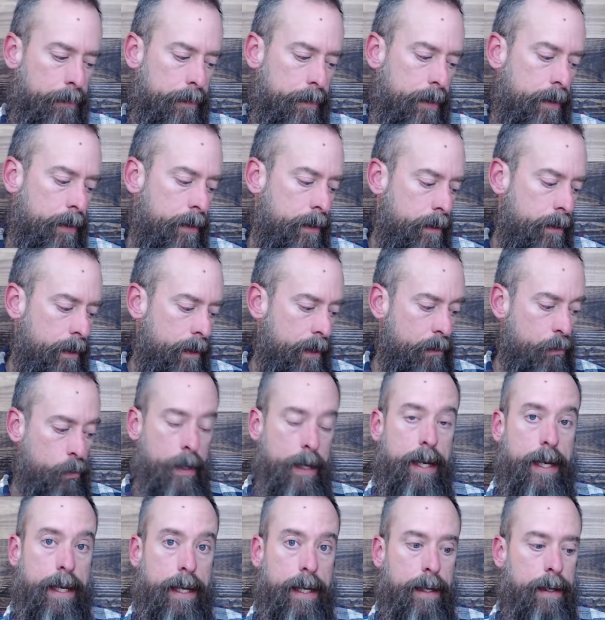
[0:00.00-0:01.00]
and
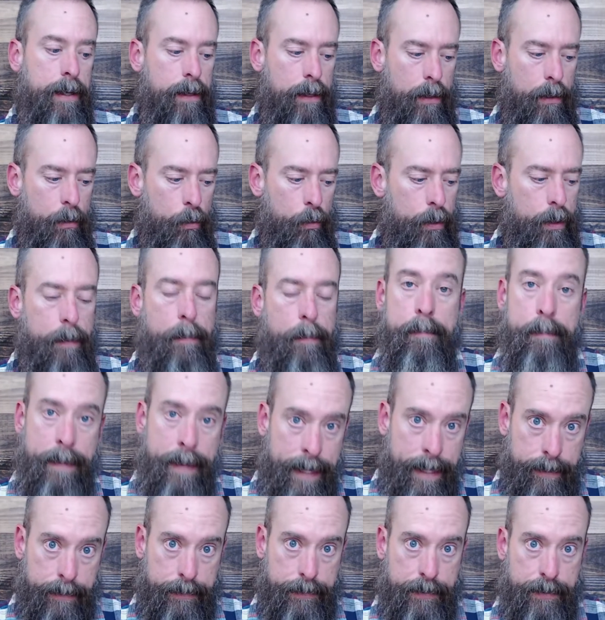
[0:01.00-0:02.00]
we will
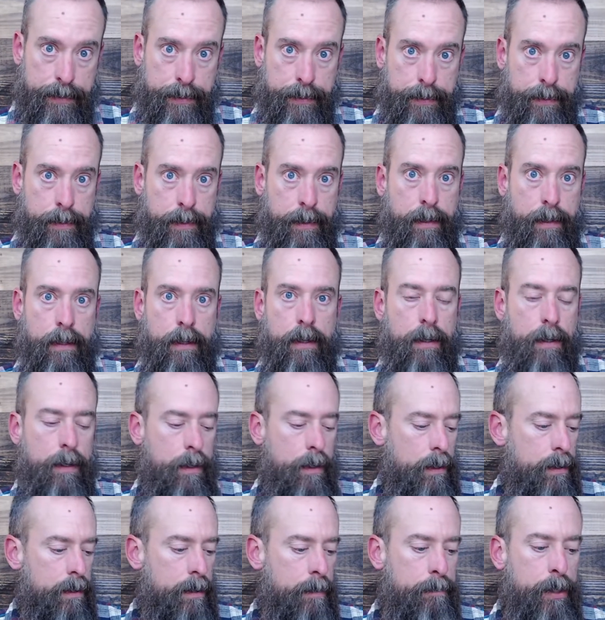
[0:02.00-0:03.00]
miss
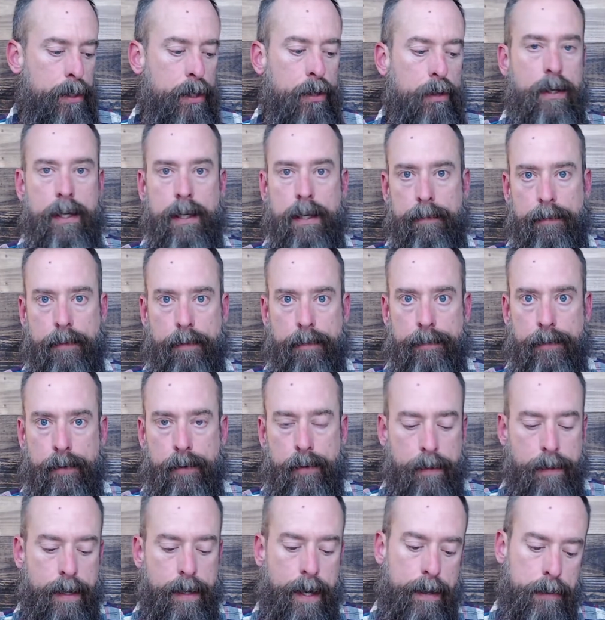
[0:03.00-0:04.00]
the beauty of the full
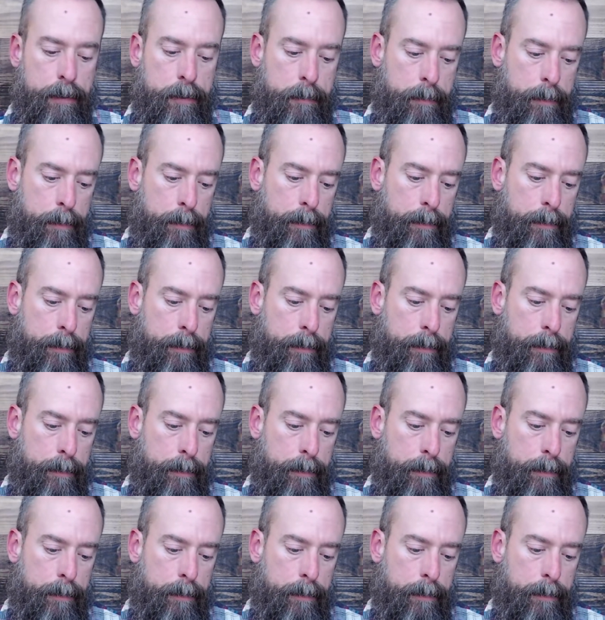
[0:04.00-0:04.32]
gospel.